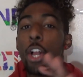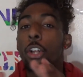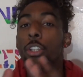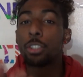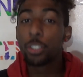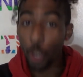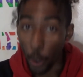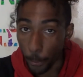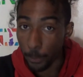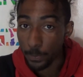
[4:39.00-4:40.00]

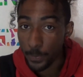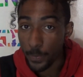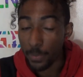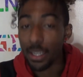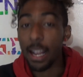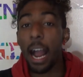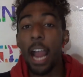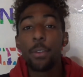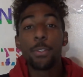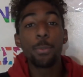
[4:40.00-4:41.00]
So
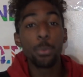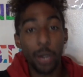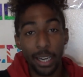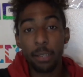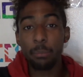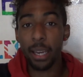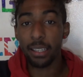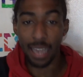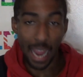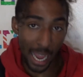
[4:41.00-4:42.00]
I do
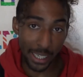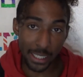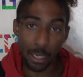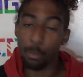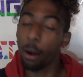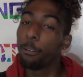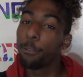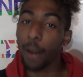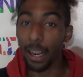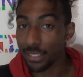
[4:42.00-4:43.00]
recommend adding about
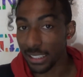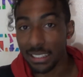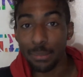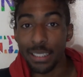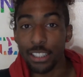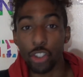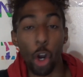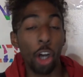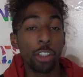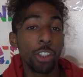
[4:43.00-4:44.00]
5 centimeters
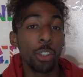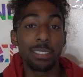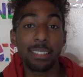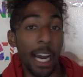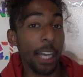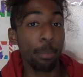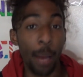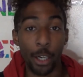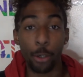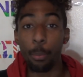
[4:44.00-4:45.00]
onto your side
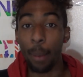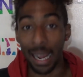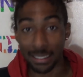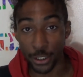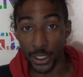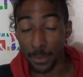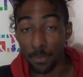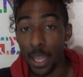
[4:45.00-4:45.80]
panel pattern.